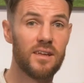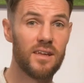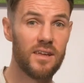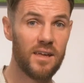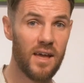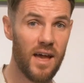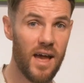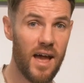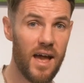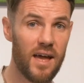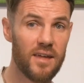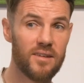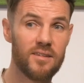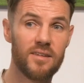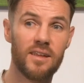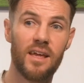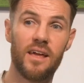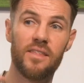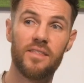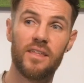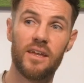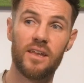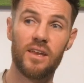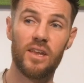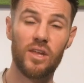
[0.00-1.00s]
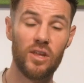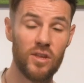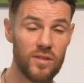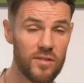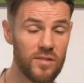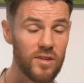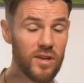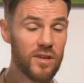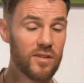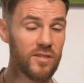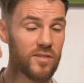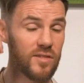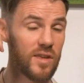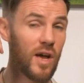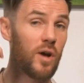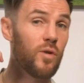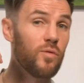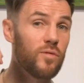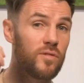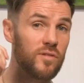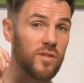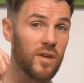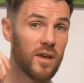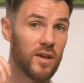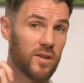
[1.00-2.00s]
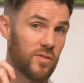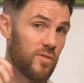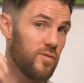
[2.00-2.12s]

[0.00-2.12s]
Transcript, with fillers: cat, and then it's like sounds like.